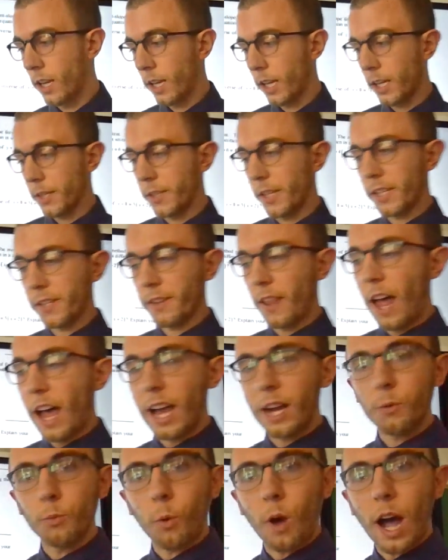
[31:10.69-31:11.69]
Because this
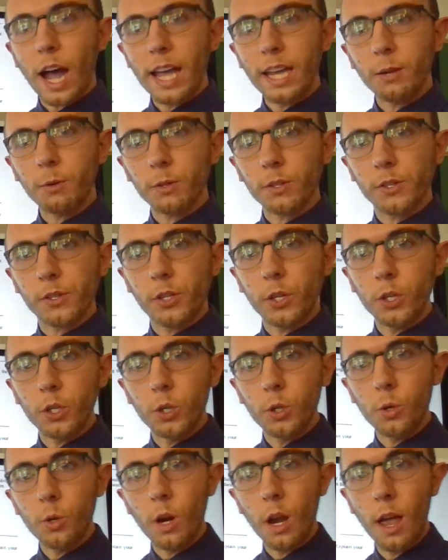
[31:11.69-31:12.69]
line y equals
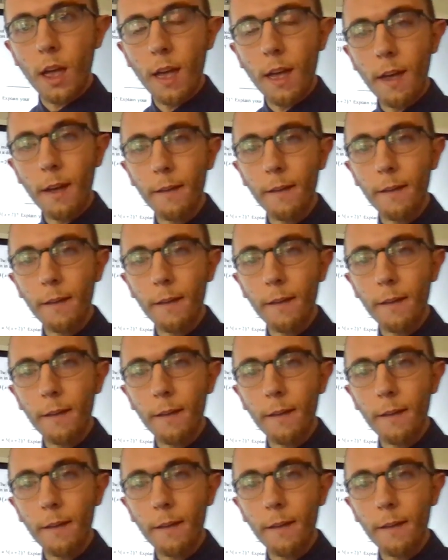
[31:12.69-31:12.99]
2